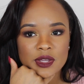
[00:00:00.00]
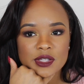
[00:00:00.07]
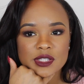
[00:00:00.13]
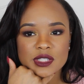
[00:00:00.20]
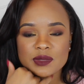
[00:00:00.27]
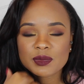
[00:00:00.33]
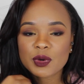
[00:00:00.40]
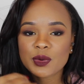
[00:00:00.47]

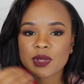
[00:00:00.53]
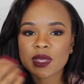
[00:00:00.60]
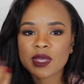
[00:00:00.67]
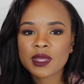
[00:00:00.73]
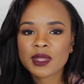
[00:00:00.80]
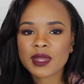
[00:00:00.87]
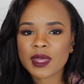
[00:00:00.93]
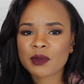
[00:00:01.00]

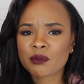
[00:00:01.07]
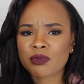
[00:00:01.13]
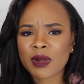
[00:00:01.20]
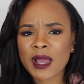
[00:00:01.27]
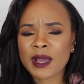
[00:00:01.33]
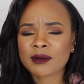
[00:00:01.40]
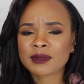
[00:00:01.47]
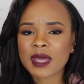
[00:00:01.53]
smoky, like
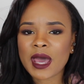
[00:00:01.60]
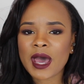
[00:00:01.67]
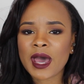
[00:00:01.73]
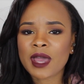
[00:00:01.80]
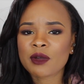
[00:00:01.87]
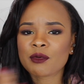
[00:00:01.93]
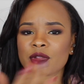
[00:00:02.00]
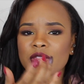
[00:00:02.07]
brown
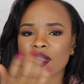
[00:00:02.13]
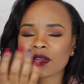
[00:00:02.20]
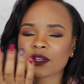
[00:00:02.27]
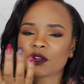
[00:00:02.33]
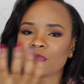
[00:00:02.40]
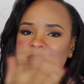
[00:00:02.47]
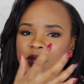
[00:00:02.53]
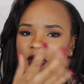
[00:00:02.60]
eye with a
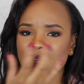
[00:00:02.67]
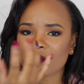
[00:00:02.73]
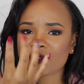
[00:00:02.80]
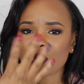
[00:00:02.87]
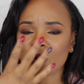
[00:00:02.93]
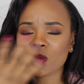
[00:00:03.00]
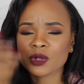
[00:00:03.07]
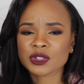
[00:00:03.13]
little bit of
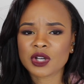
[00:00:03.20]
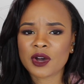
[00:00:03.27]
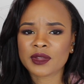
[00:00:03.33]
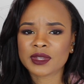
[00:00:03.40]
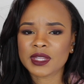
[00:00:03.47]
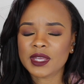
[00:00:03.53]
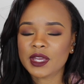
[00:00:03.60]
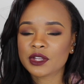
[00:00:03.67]
gold
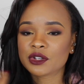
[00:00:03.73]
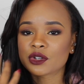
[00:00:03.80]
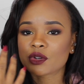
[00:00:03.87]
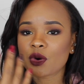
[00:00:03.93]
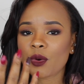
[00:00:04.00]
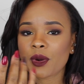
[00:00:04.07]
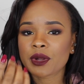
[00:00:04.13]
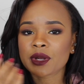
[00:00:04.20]
on the inner
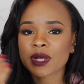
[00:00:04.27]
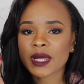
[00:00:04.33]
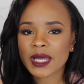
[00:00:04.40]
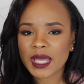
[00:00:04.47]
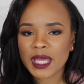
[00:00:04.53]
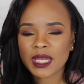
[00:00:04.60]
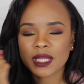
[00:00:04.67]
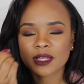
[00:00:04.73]

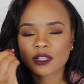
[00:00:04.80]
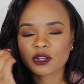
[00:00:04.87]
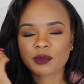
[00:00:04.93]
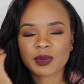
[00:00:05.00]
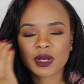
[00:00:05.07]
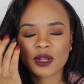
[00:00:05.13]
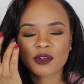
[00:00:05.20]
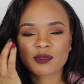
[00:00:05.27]
corner and a little
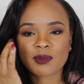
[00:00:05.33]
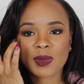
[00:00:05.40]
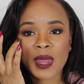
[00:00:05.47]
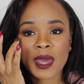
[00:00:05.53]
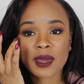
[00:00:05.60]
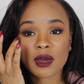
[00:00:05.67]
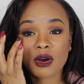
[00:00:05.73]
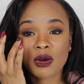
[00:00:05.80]
bit of
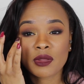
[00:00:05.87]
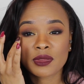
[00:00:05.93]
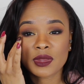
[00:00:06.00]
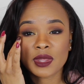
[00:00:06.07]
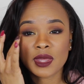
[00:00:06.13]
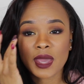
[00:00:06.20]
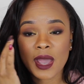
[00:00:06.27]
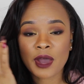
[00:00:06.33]
black on
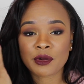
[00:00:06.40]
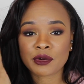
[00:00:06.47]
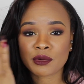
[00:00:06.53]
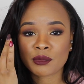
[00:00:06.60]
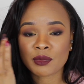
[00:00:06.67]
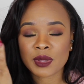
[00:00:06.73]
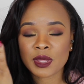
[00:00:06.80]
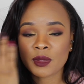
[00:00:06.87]
the outer
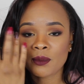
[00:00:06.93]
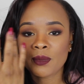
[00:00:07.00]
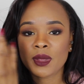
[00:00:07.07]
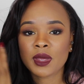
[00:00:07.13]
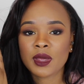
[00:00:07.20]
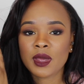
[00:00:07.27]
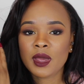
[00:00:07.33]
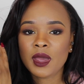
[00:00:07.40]
rim
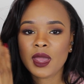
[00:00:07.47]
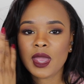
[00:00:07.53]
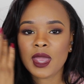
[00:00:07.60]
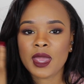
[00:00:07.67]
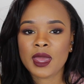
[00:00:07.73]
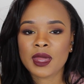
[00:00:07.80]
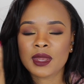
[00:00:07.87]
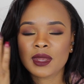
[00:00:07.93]

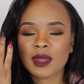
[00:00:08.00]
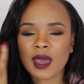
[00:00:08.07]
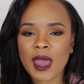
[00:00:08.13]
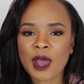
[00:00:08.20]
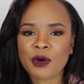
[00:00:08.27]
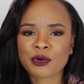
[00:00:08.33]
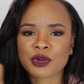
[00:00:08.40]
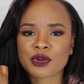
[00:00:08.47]
and
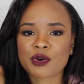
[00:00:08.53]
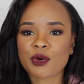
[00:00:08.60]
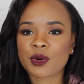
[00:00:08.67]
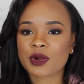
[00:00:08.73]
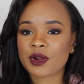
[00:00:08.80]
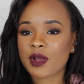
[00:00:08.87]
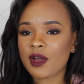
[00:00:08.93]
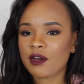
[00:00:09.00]
outer
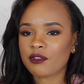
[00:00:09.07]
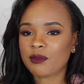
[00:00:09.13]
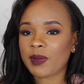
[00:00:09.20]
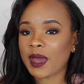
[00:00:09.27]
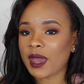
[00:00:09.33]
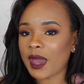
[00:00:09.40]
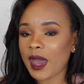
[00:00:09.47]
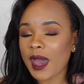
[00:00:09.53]
corner of
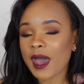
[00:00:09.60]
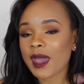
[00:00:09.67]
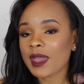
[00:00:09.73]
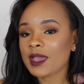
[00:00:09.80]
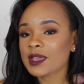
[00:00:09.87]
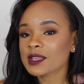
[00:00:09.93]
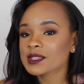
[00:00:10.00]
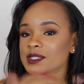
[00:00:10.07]
my
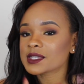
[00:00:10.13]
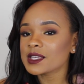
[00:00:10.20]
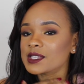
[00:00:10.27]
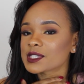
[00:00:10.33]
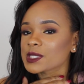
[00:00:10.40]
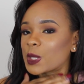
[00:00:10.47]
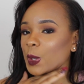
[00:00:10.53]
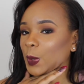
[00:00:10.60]
eyes.
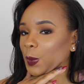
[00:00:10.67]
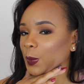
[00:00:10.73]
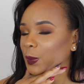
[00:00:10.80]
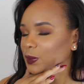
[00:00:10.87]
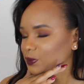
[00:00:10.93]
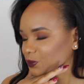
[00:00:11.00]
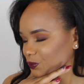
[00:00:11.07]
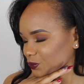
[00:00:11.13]

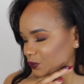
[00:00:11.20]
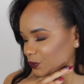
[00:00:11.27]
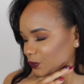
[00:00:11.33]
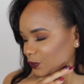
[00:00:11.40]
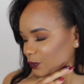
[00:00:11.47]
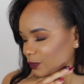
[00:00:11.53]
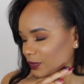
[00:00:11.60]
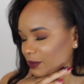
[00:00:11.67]
So
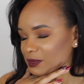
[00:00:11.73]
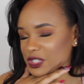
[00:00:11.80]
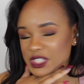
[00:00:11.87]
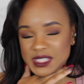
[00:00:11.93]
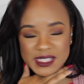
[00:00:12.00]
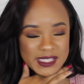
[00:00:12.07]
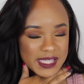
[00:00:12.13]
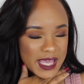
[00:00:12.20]
I'm
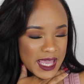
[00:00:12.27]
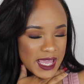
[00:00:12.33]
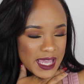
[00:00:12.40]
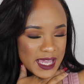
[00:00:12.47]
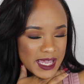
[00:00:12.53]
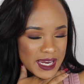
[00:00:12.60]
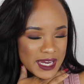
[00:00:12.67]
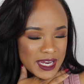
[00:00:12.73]
just
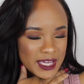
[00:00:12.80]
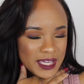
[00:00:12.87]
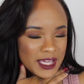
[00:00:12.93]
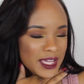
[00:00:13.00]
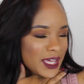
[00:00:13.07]
saying,